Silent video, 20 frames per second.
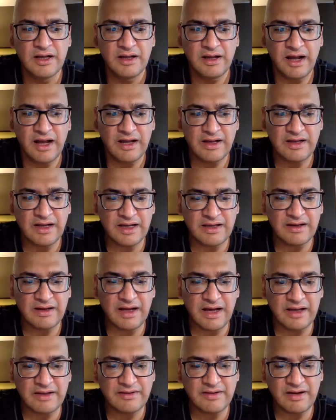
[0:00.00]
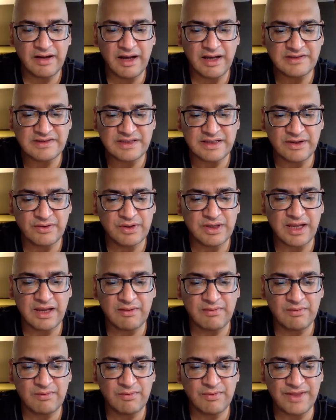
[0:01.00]
I said,
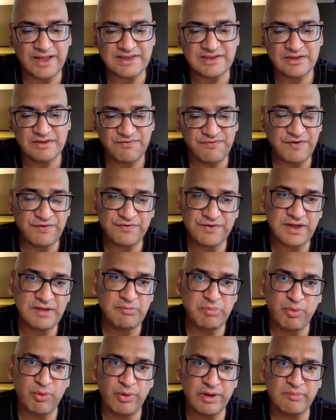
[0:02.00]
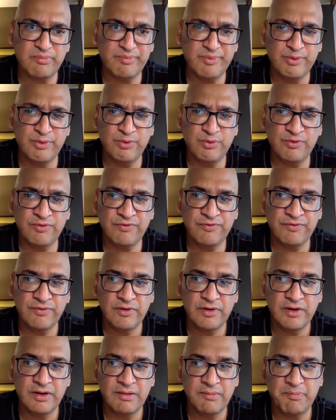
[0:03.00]
okay, well, that's a 15-point move
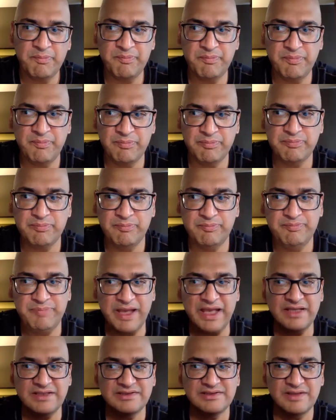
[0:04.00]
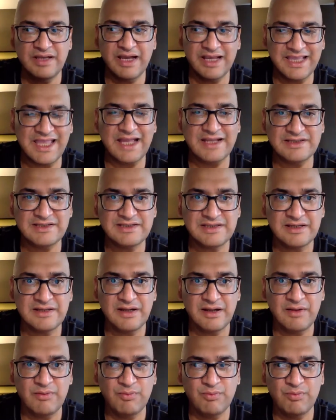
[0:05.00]
based against
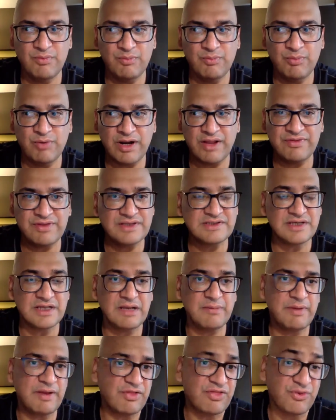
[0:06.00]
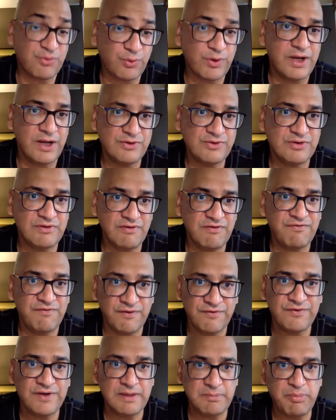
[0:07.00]
what I think is going to be a
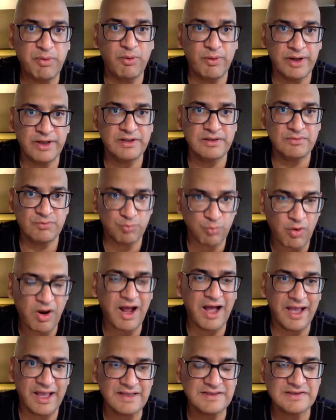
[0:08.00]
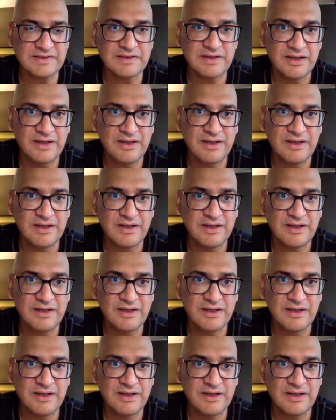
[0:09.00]
350-point rise,